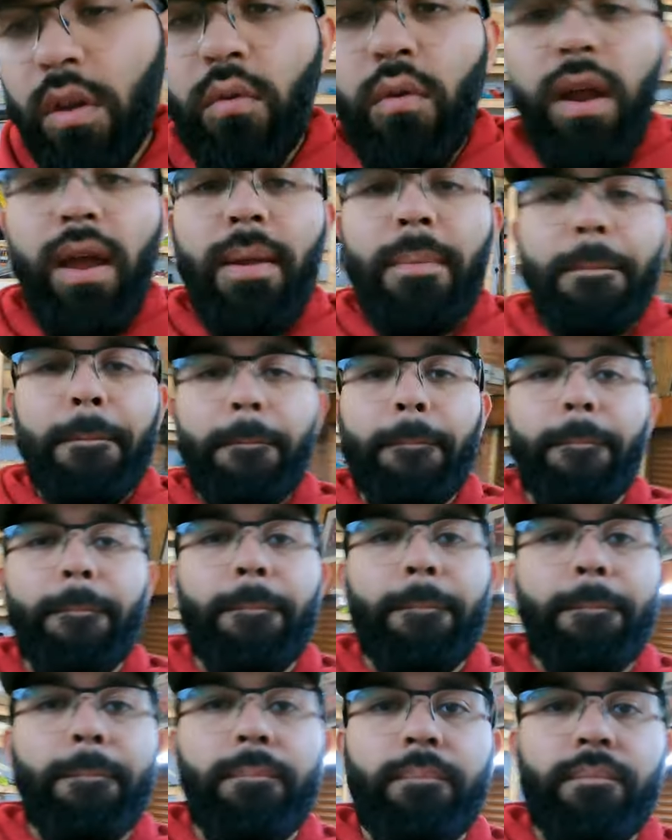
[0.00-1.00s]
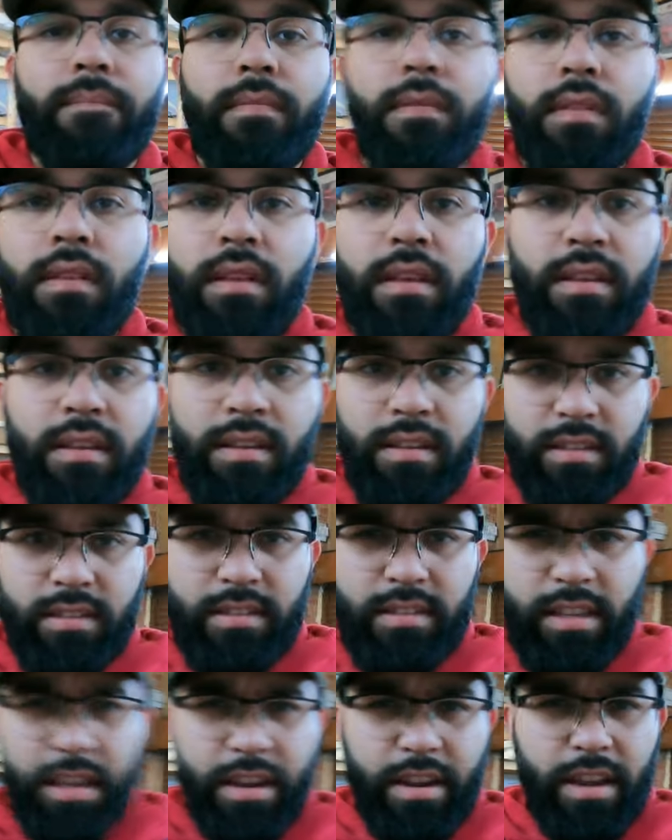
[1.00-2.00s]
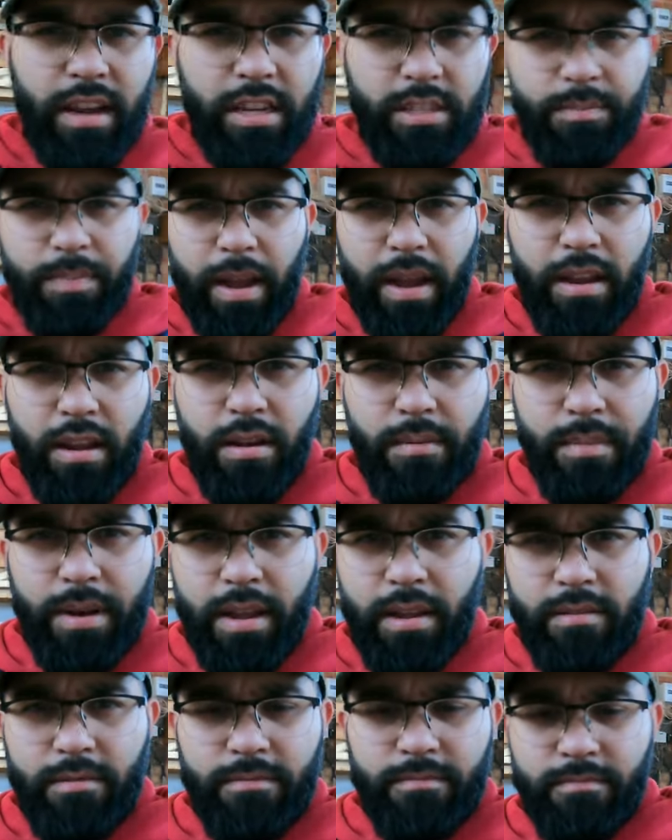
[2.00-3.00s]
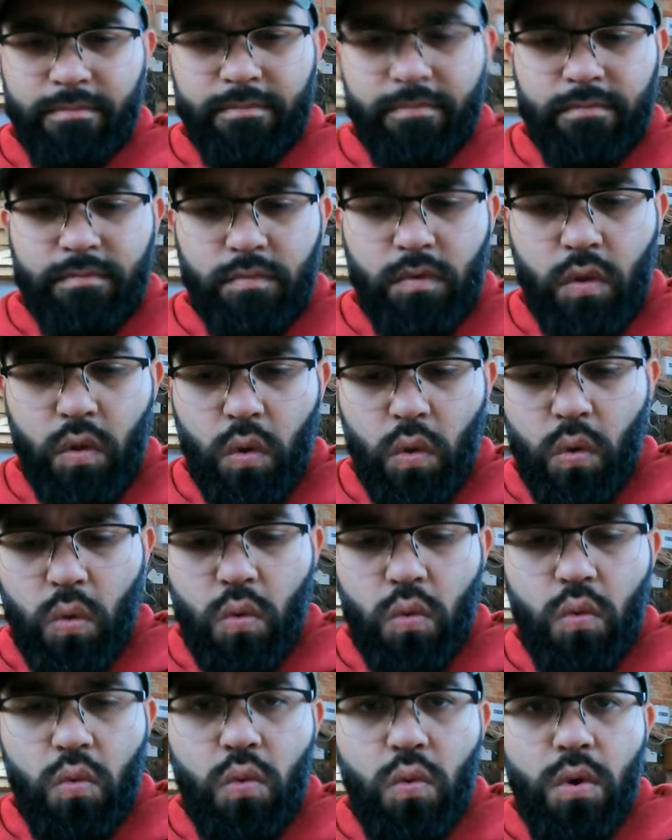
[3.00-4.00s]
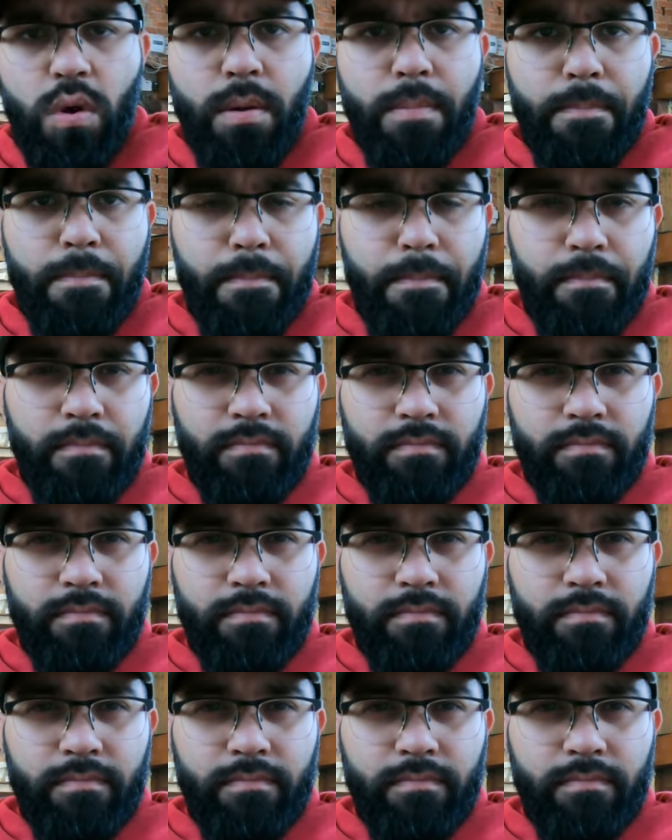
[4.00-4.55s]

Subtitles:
Right, setting you guys back up now. Whoop.